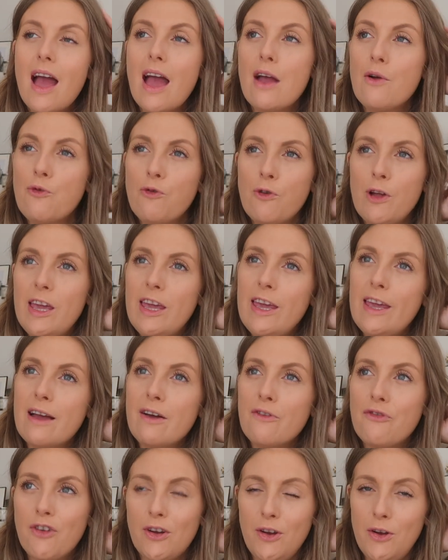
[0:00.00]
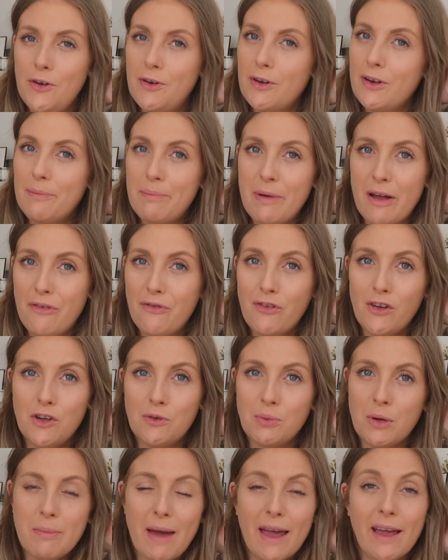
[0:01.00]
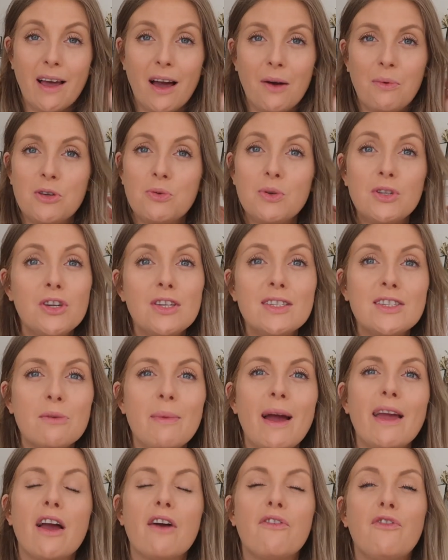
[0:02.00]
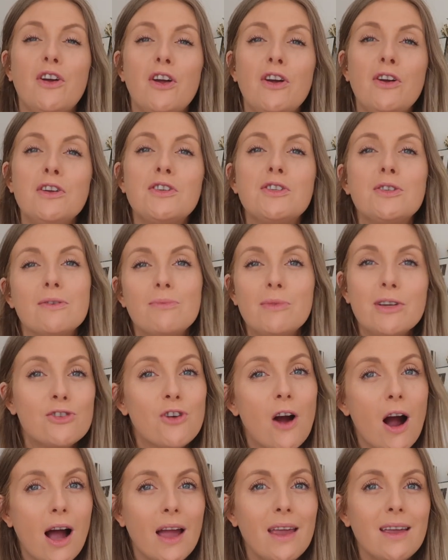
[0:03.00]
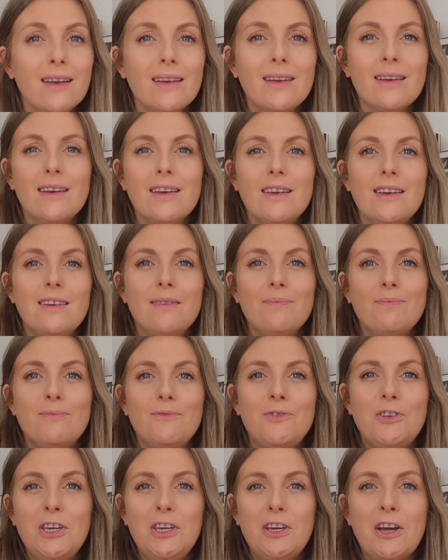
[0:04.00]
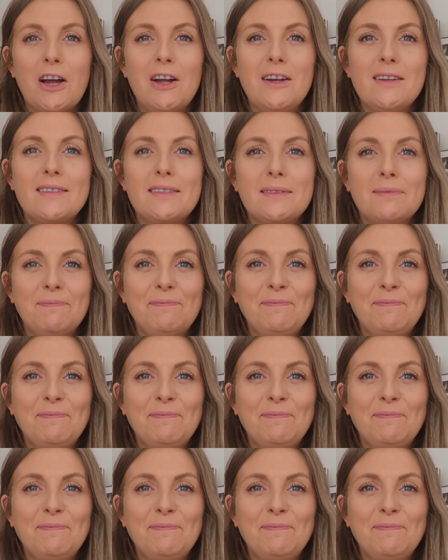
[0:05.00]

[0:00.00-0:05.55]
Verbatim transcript: every food bit of food we make her, which we do still make her food, we try, she goes.